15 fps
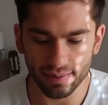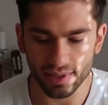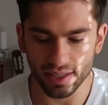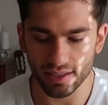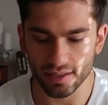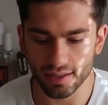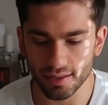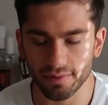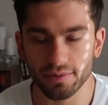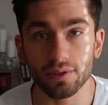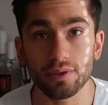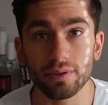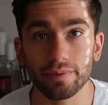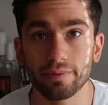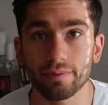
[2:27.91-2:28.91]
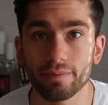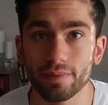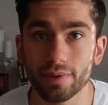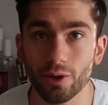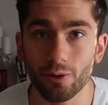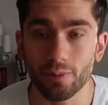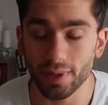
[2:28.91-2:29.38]
I mean, if you
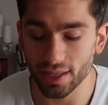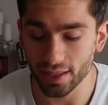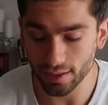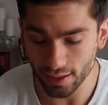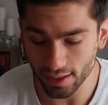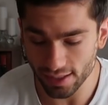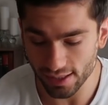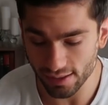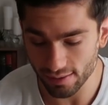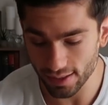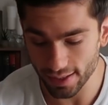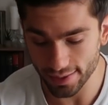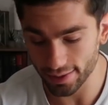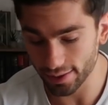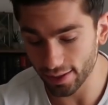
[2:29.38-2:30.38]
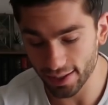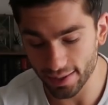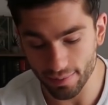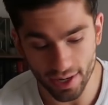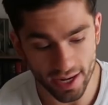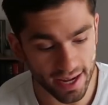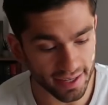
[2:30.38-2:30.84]
know me, I
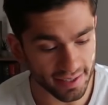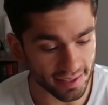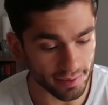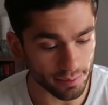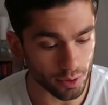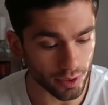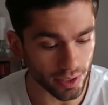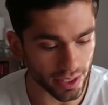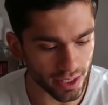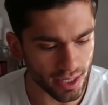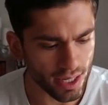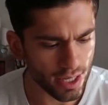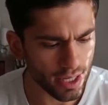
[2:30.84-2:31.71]
like my eggs in the morning.